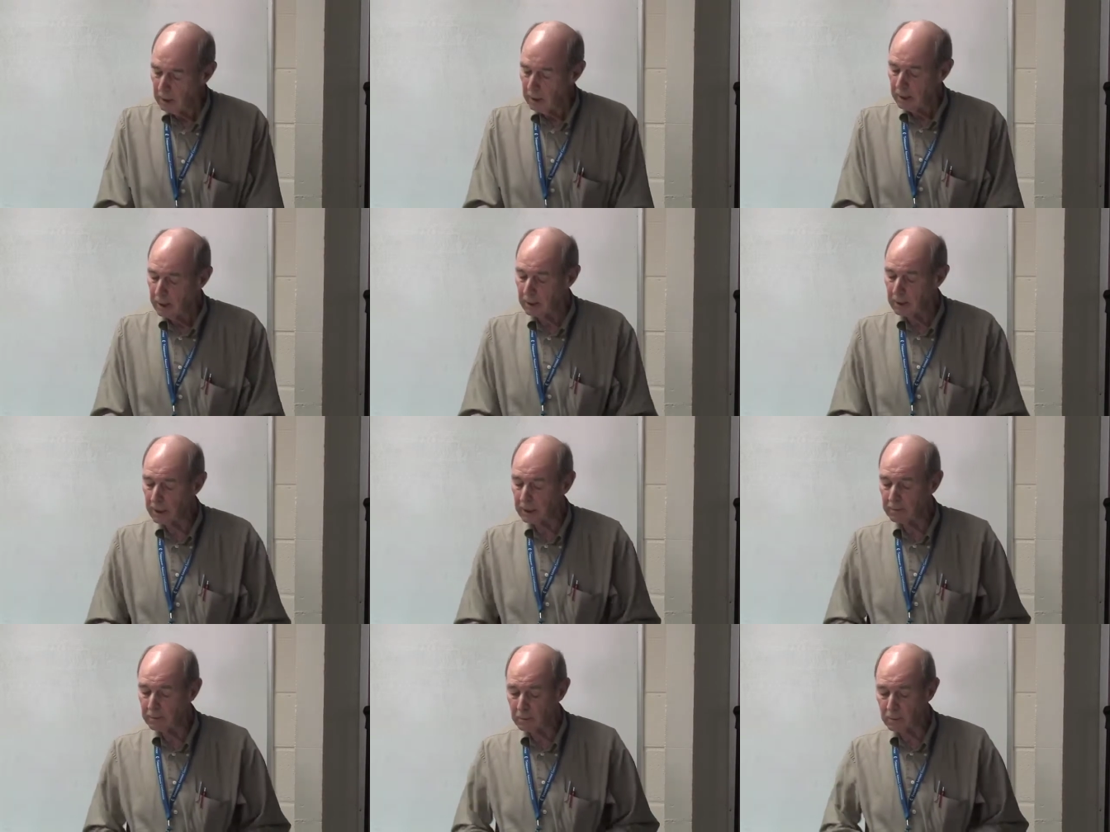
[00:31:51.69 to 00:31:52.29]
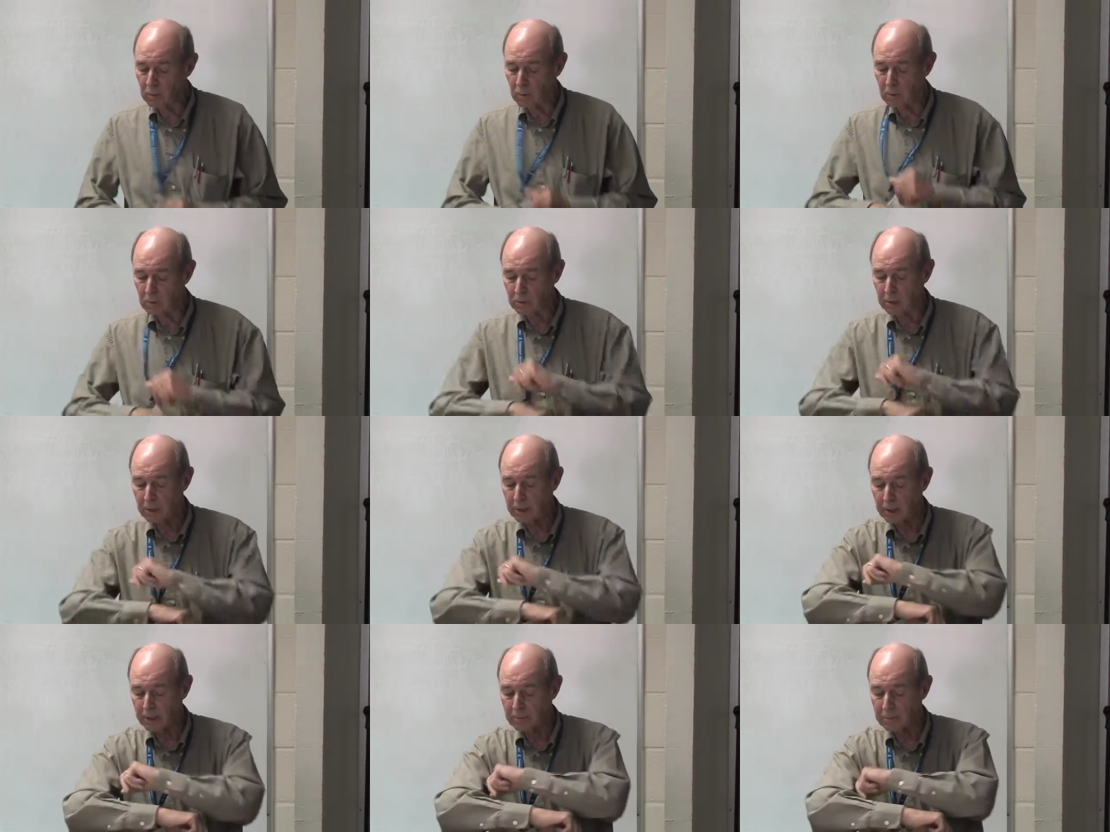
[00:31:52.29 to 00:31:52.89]
and I won't
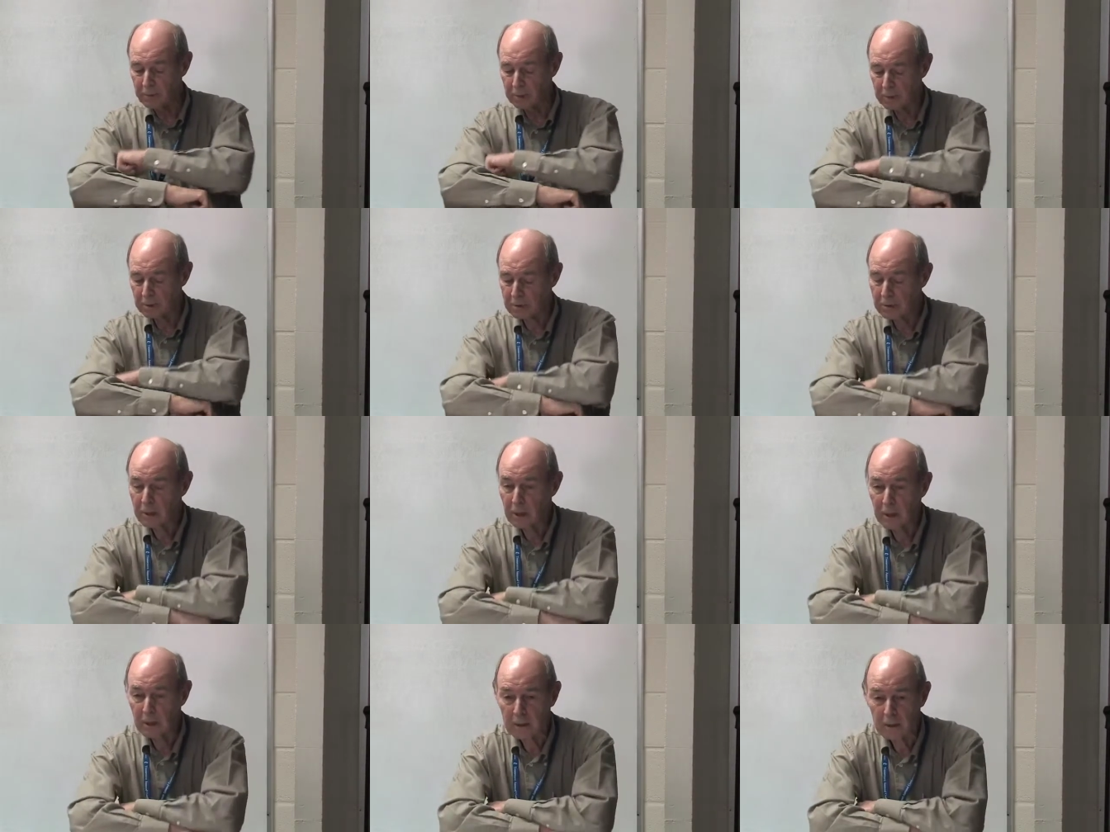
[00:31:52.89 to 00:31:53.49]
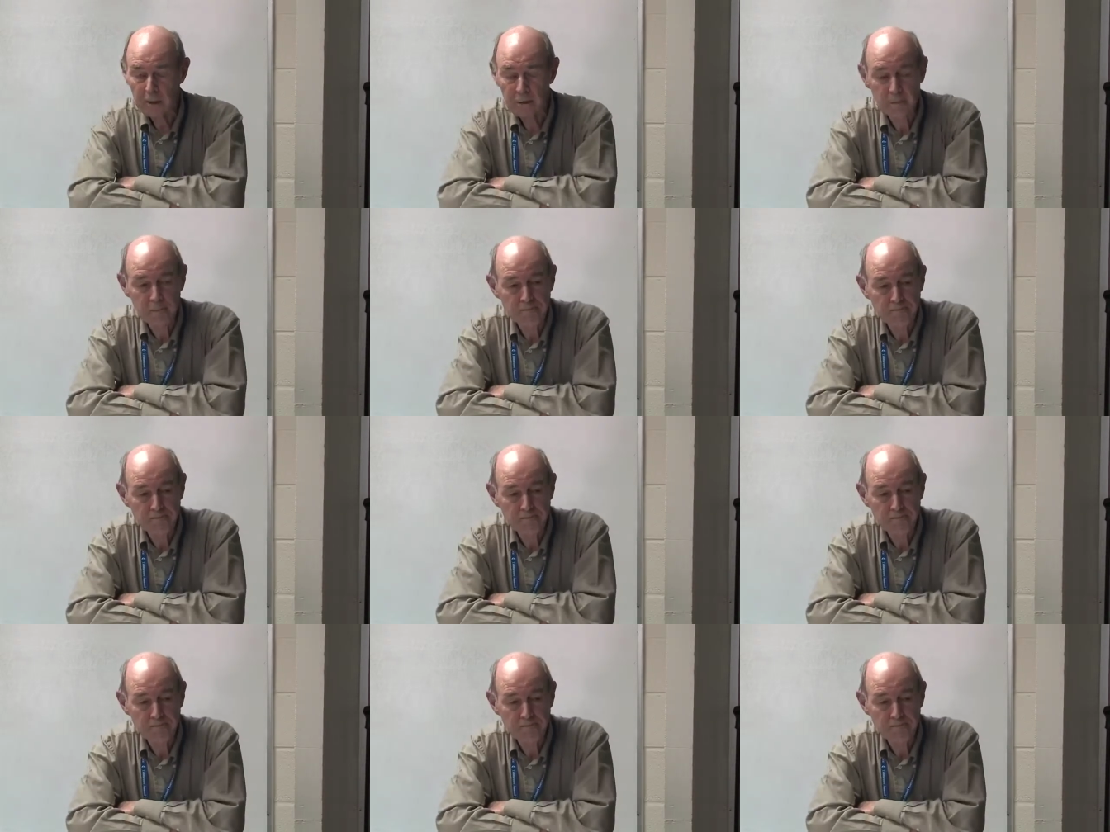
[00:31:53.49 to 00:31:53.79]
claim that. Uh,